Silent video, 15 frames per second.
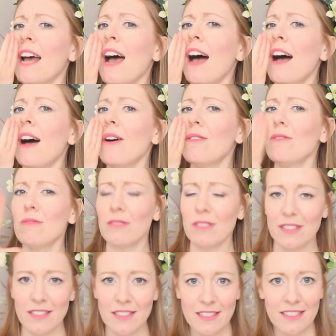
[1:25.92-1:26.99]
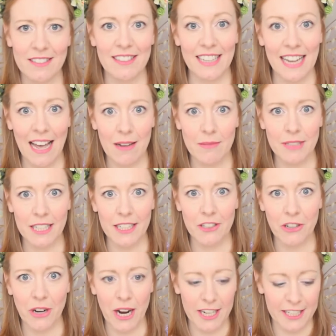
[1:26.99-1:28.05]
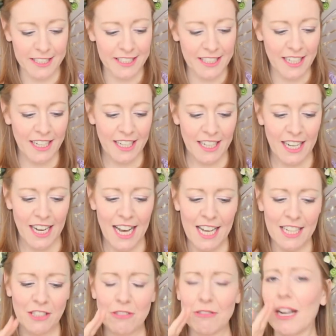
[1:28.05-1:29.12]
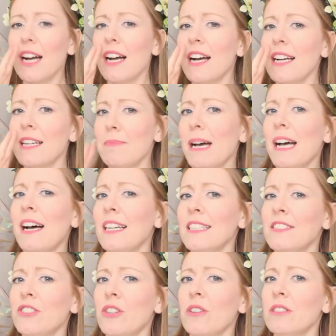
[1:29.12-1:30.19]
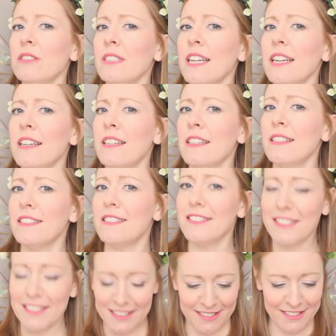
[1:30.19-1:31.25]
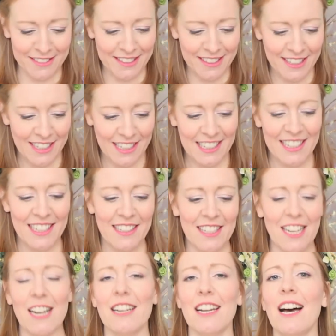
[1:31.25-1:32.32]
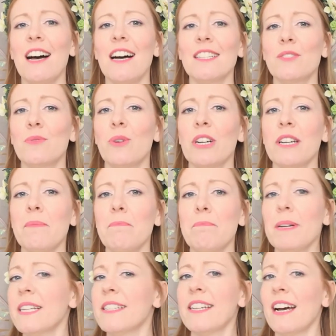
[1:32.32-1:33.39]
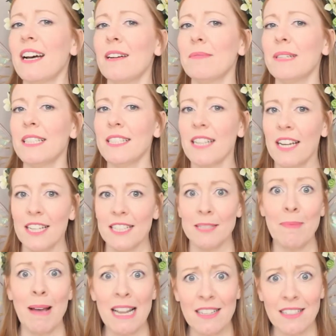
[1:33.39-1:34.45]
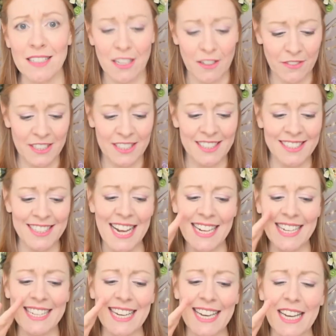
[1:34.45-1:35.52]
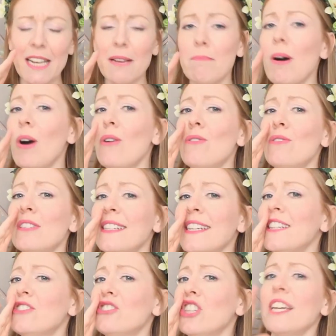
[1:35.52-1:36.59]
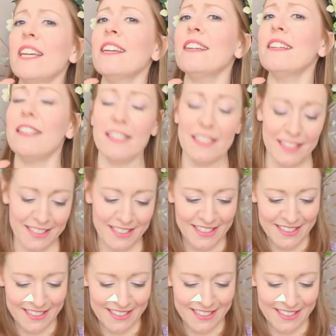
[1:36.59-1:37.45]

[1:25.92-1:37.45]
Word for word: towels, the captain cries, and dry behind your knees. The last one in pyjamas smells of stinky, mouldy cheese.